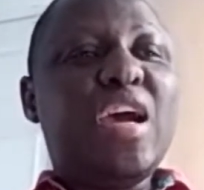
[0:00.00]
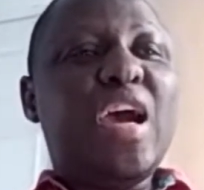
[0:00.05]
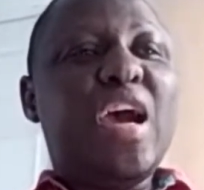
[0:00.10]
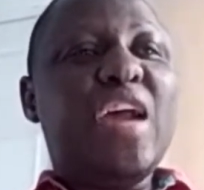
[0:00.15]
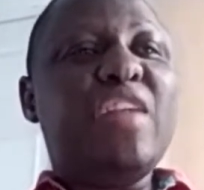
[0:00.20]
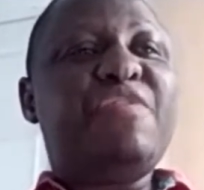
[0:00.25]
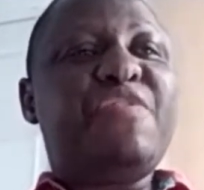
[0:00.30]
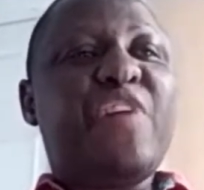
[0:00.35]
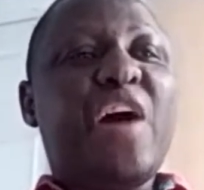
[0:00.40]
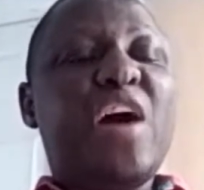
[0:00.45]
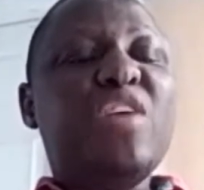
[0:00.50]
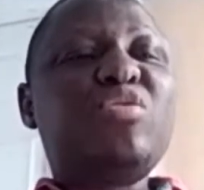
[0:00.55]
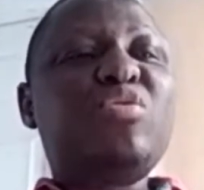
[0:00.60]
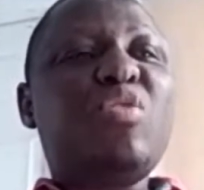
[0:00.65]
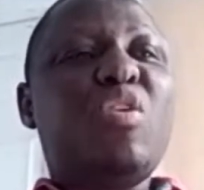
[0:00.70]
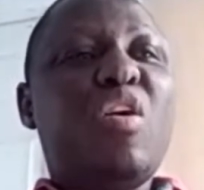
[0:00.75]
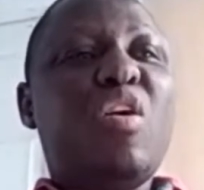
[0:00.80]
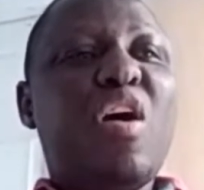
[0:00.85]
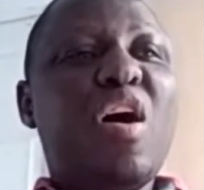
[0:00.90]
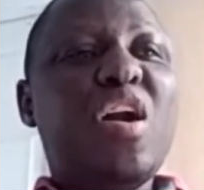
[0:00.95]
and found
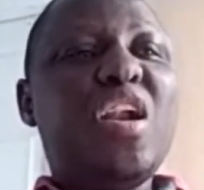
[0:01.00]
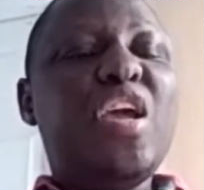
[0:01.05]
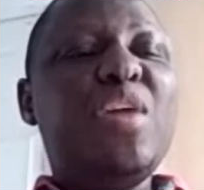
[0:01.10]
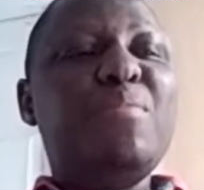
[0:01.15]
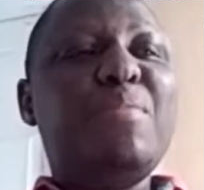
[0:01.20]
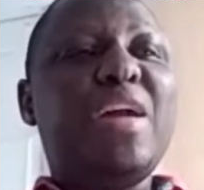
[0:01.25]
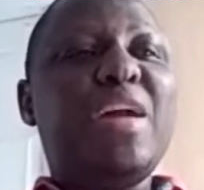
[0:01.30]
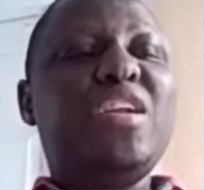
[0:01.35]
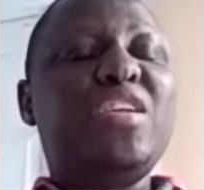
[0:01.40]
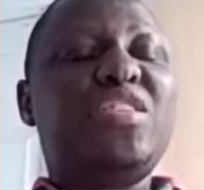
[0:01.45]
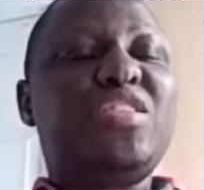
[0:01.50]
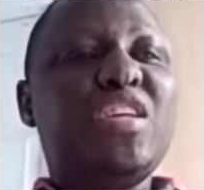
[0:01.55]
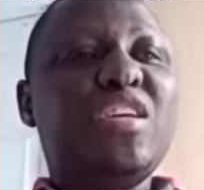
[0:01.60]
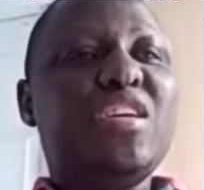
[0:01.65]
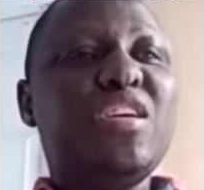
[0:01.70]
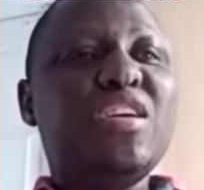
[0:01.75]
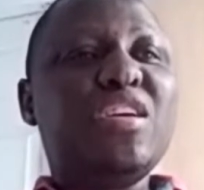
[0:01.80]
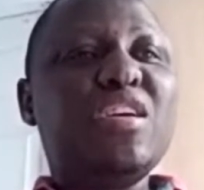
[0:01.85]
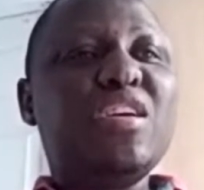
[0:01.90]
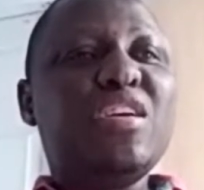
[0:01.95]
all
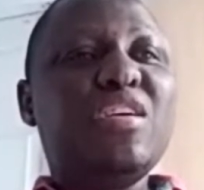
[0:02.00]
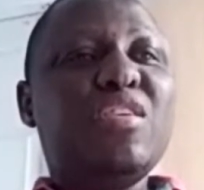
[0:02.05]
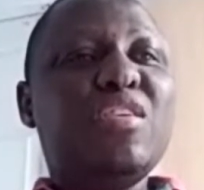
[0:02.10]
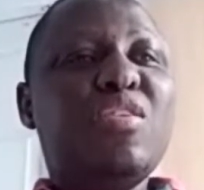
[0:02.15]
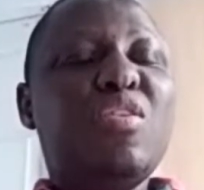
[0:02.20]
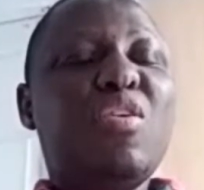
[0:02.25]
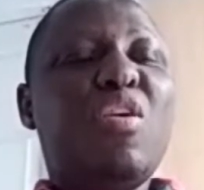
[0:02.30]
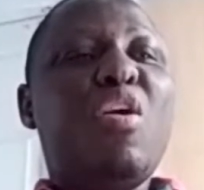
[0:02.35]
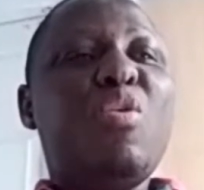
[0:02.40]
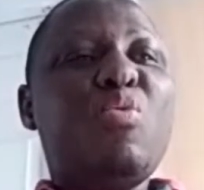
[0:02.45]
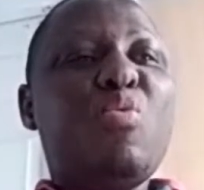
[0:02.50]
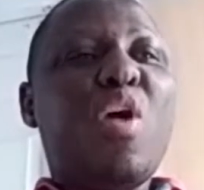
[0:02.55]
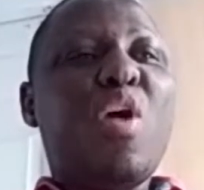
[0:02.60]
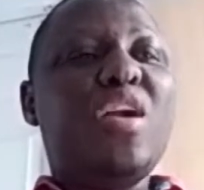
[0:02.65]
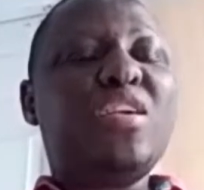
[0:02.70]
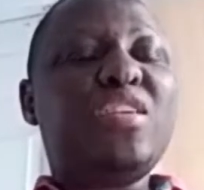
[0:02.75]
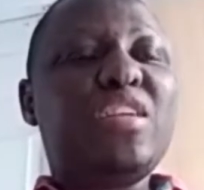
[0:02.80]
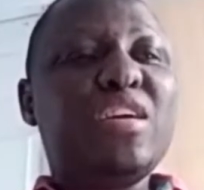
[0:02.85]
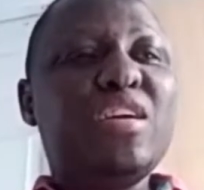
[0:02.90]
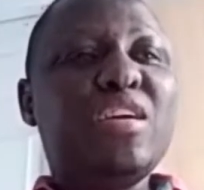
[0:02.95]
humanity or
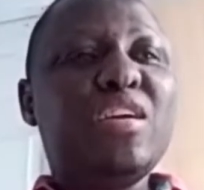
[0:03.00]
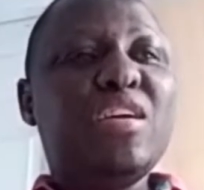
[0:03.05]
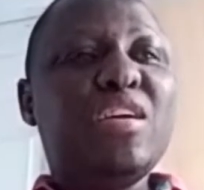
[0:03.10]
world,